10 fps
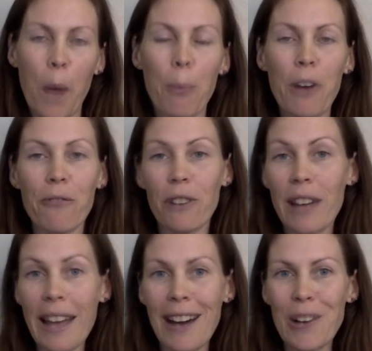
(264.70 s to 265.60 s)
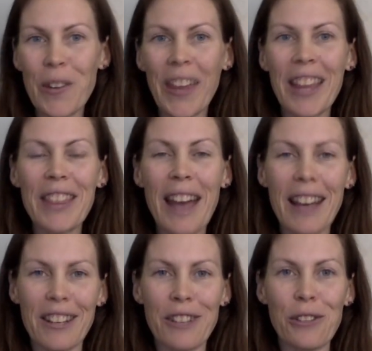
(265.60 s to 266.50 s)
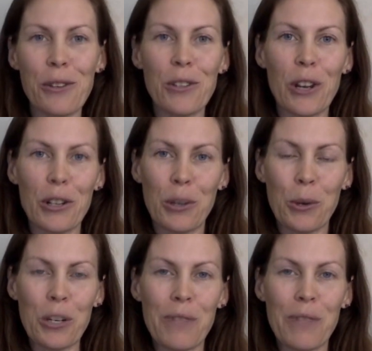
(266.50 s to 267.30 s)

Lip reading: But for now, that concludes our tour